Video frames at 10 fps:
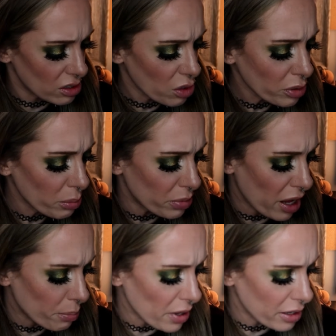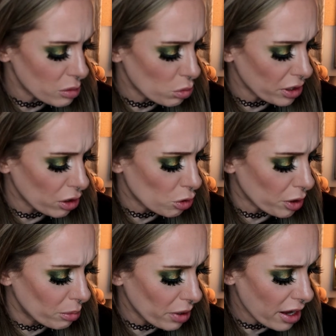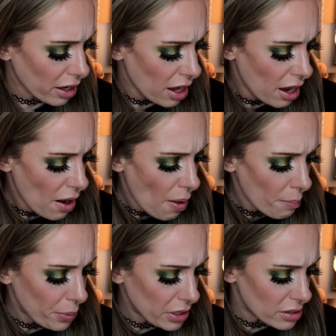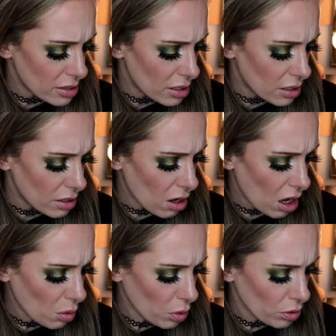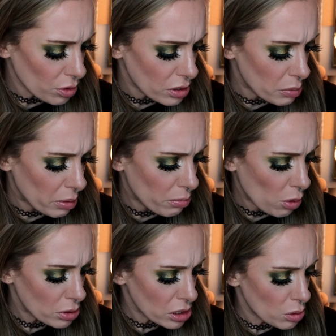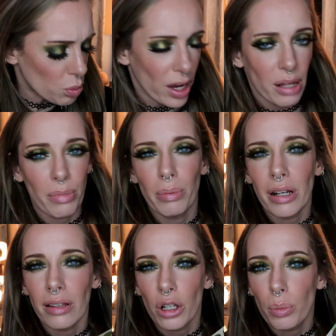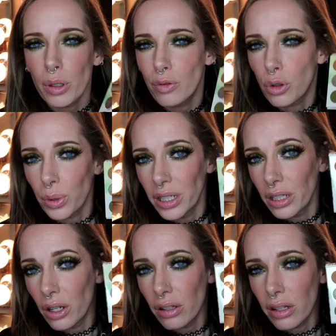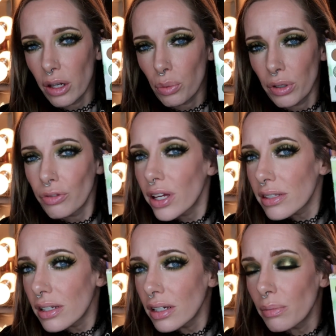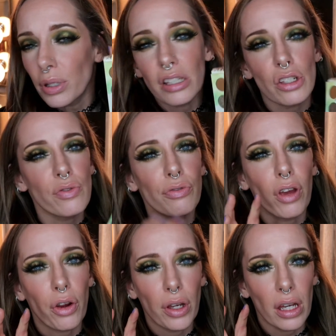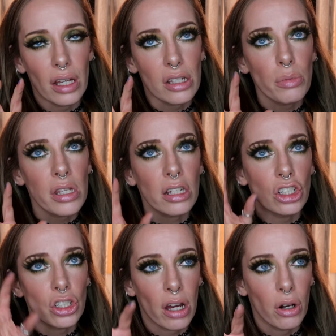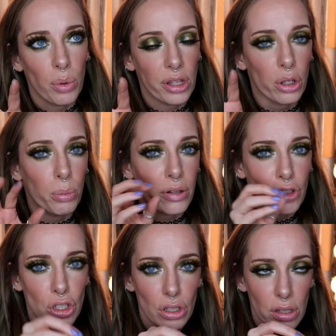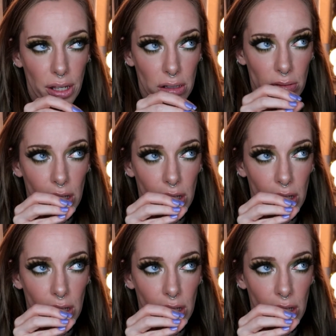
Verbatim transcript: It's not really black, it's more like a gray black, but it's got what looks to be mostly red, maybe a little bit of green like reflect in it, but it's just very, it's almost like a shadow with a little bit of like